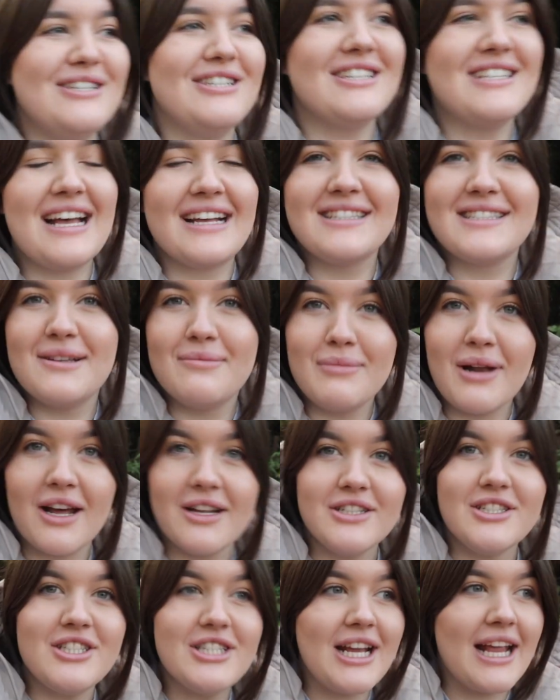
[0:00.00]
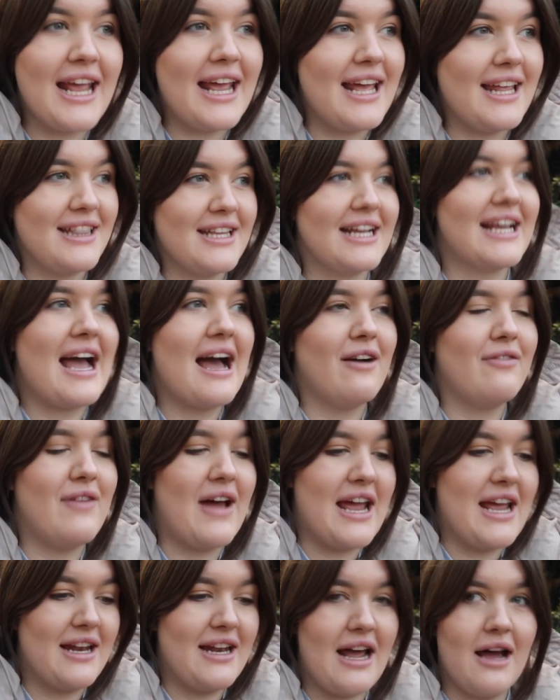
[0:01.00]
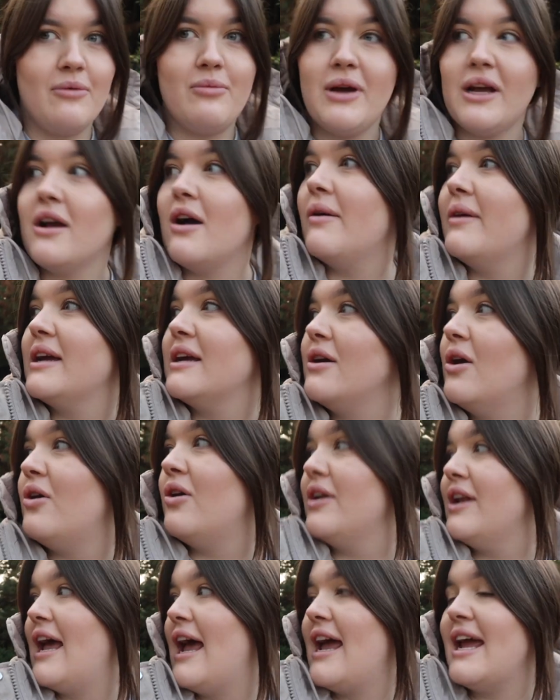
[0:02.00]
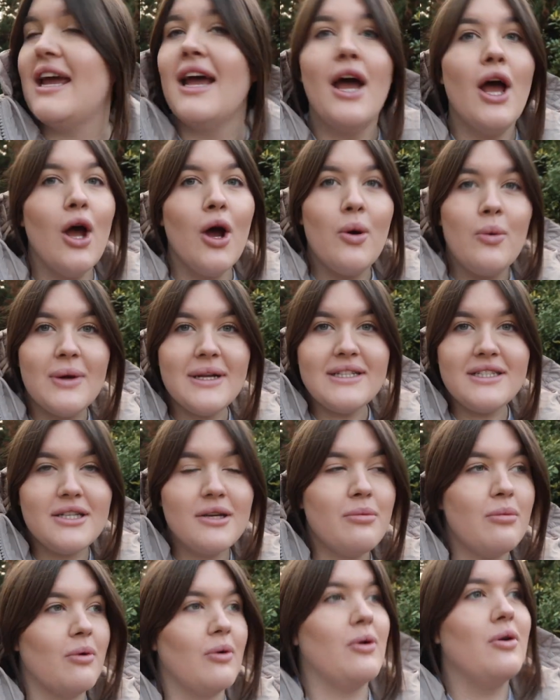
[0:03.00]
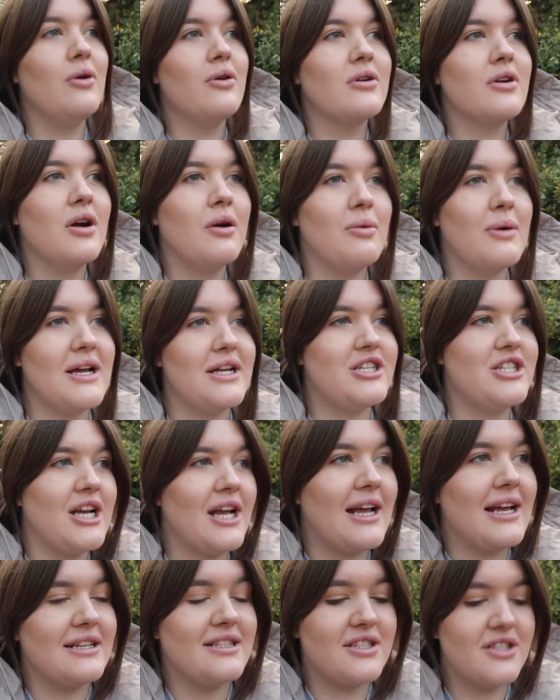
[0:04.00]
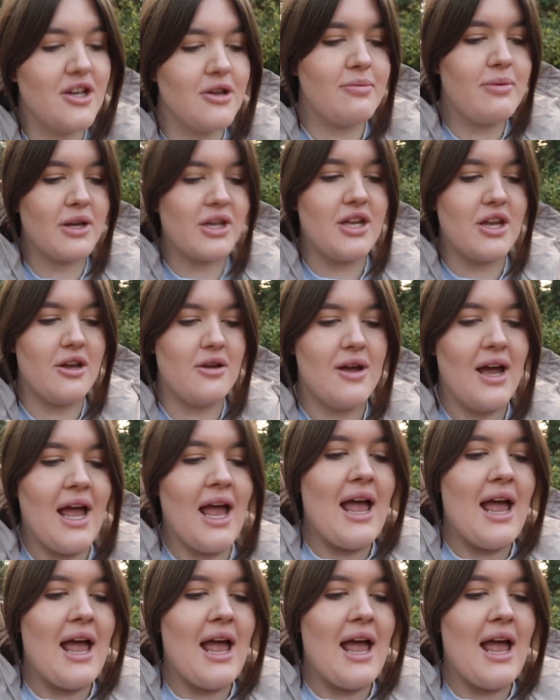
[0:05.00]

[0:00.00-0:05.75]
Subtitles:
just had some lunch in the cafe and now we're going on a winter walk, which is super cute.